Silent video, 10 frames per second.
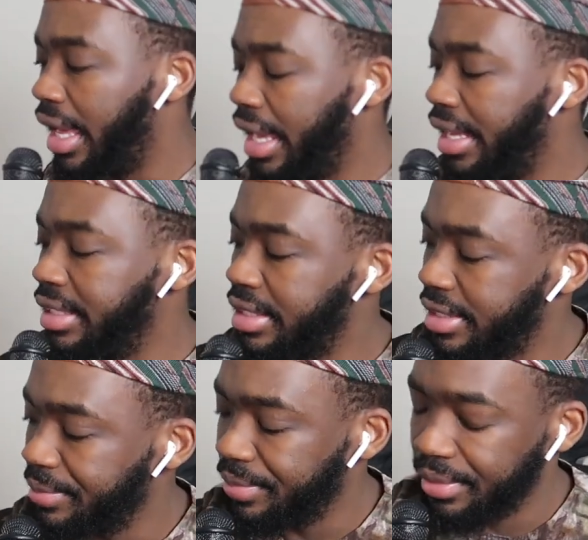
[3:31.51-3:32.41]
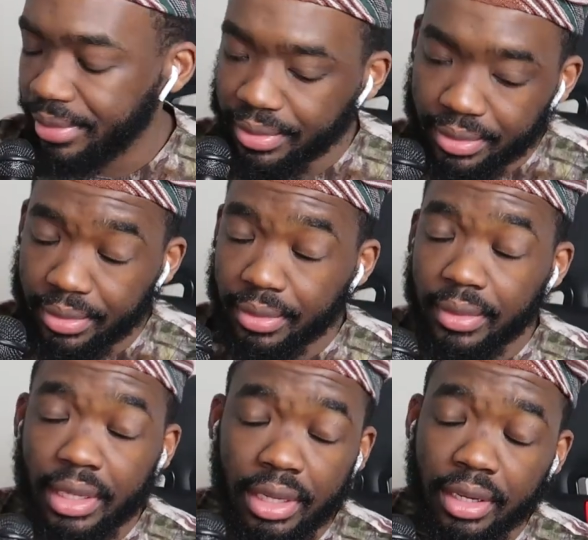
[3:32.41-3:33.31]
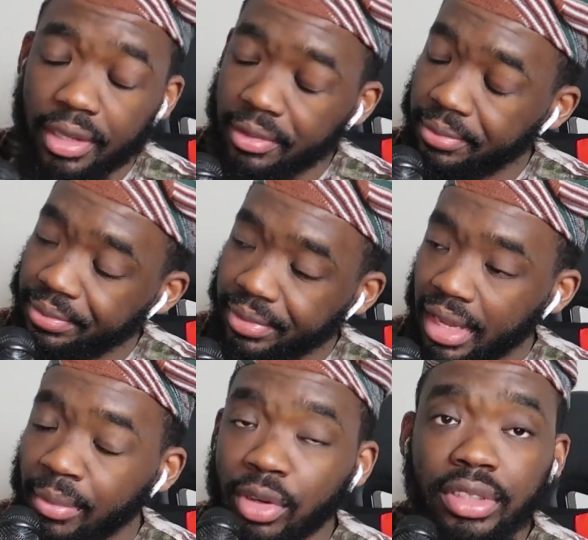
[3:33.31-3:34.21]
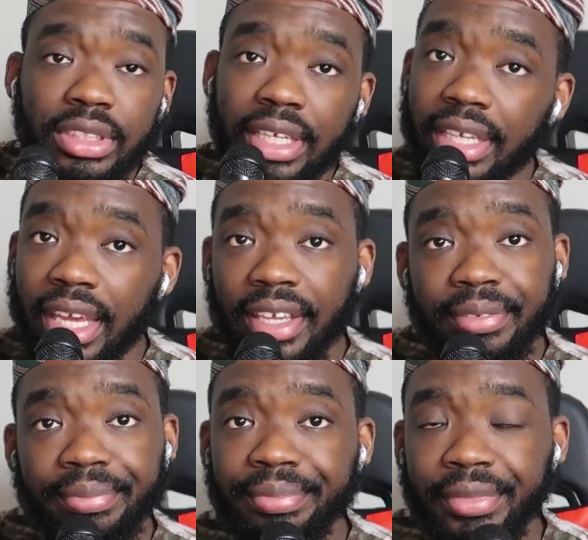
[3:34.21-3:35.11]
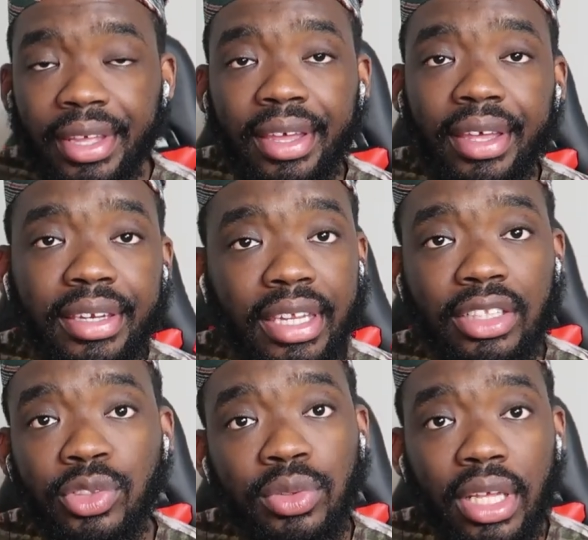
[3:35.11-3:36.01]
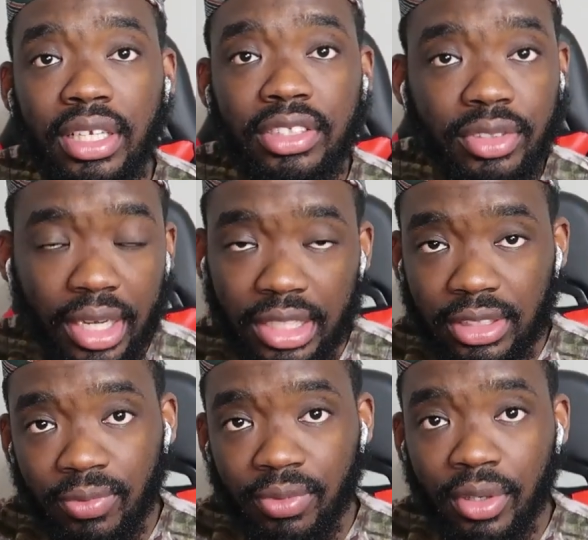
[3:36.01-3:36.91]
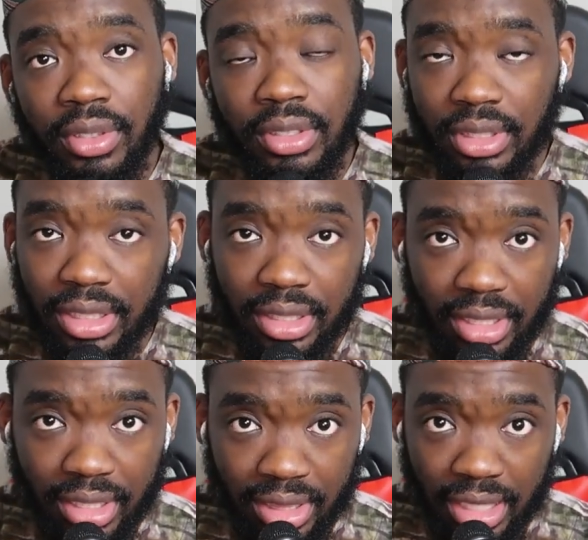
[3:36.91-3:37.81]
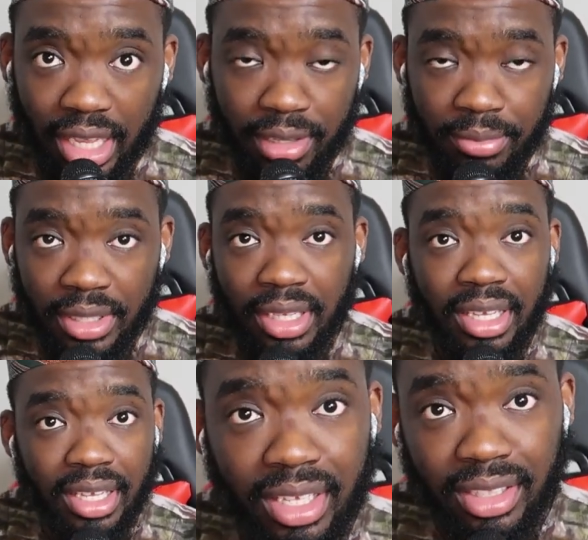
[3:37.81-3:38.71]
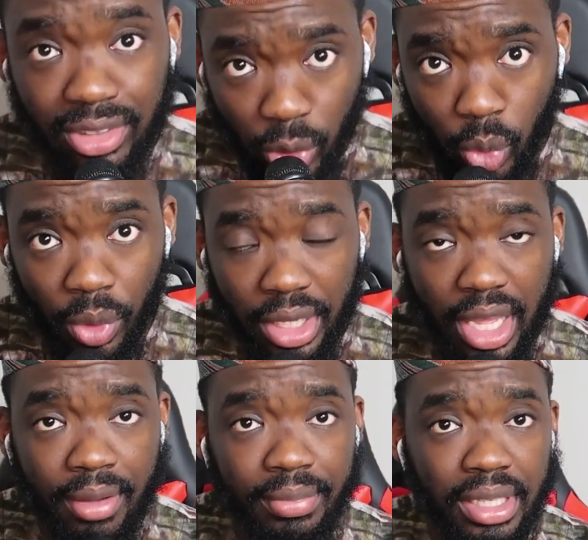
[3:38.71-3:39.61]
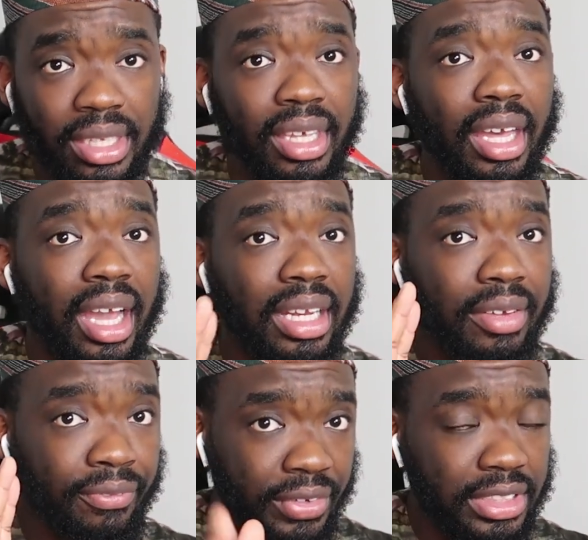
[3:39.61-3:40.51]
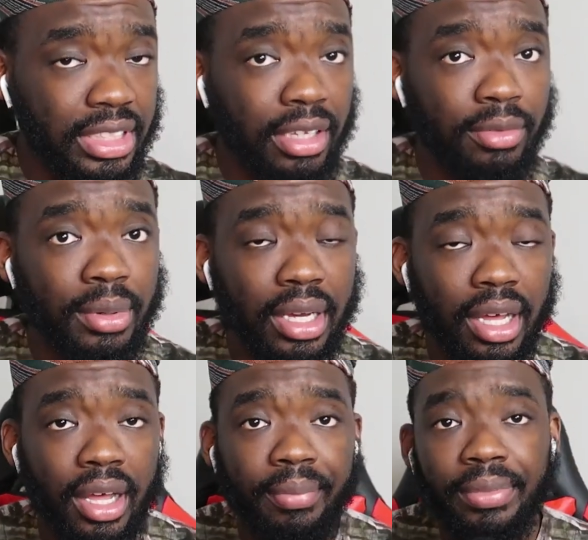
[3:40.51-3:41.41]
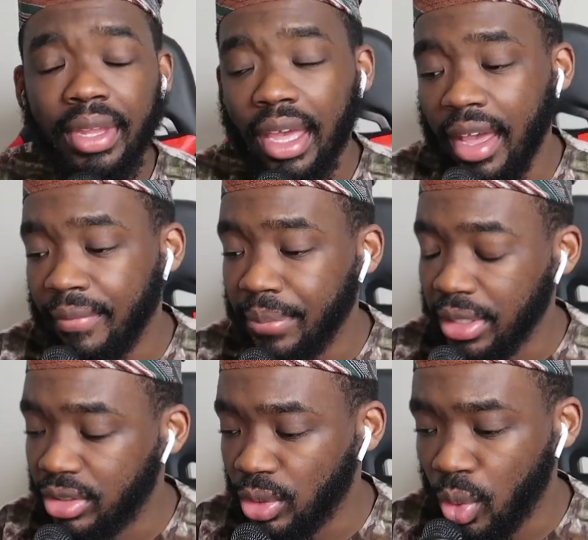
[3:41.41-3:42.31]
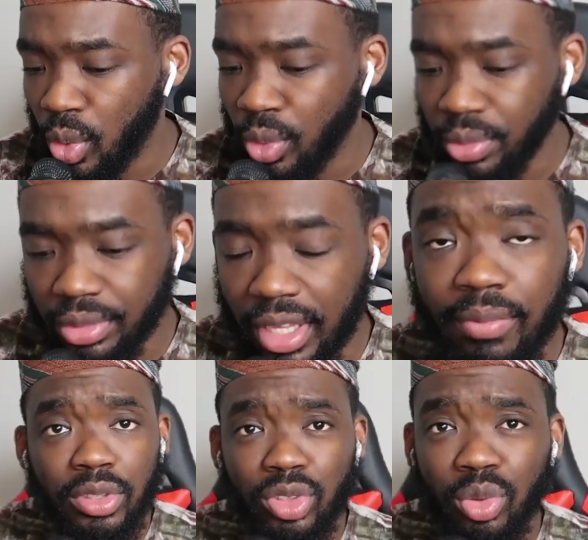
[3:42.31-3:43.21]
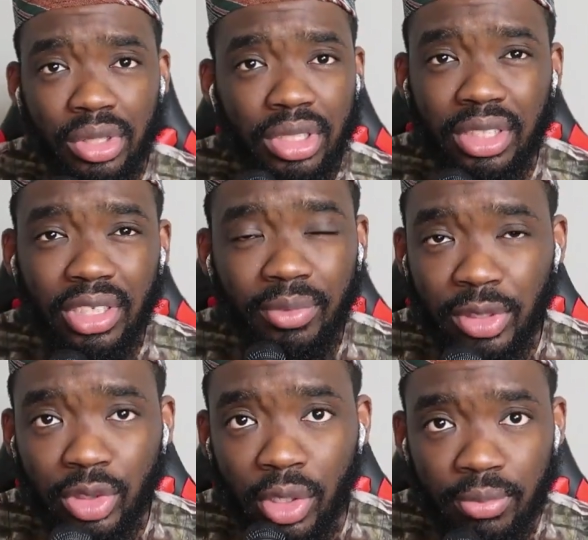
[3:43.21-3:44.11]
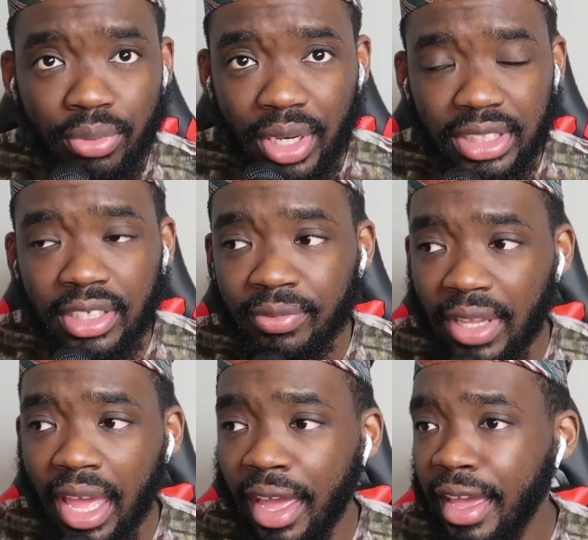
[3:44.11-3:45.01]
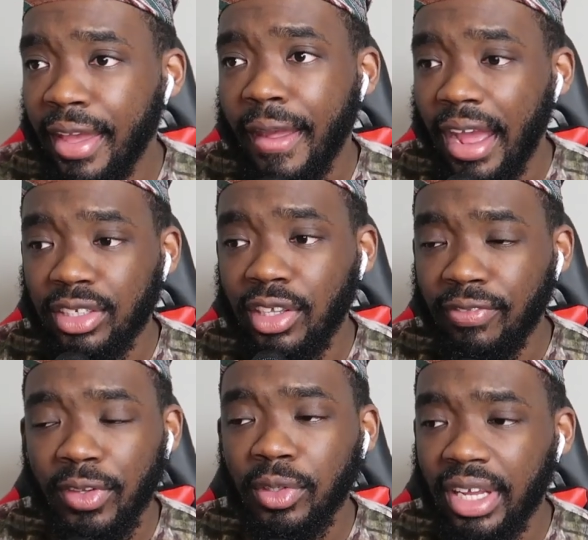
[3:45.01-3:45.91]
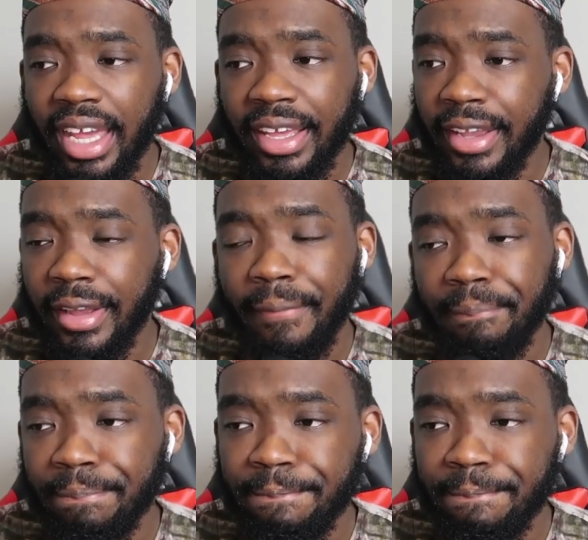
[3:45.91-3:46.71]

And I'm gonna say it again. There are two deadly strikers in front, named Toko Ekambi and Vincent Abubakar, have been so good, they've been so impressive, that I just feel like